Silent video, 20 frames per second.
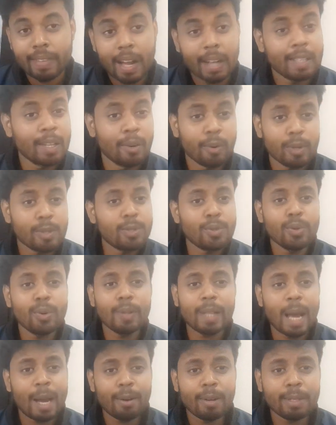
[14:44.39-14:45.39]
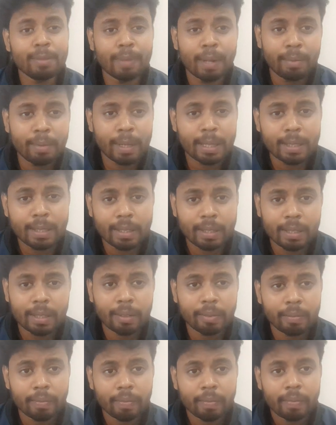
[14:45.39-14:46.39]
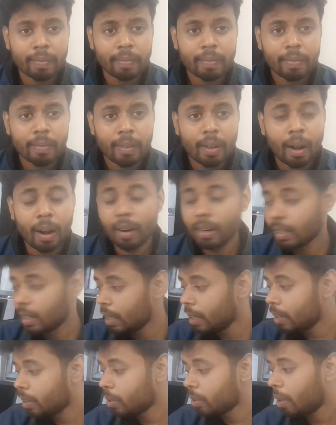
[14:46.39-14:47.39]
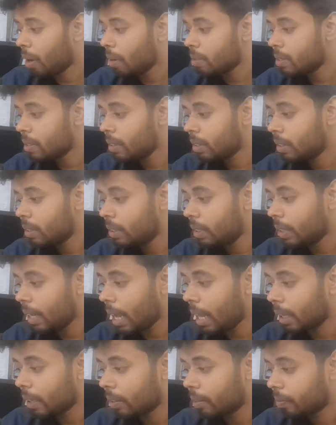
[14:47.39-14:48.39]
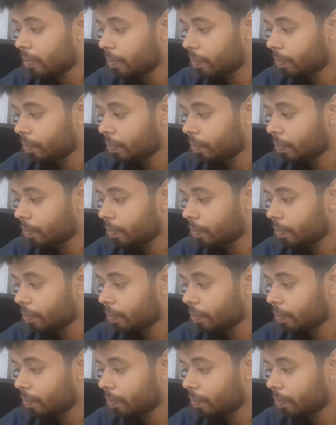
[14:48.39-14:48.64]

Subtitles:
And there was no language preference until 2010,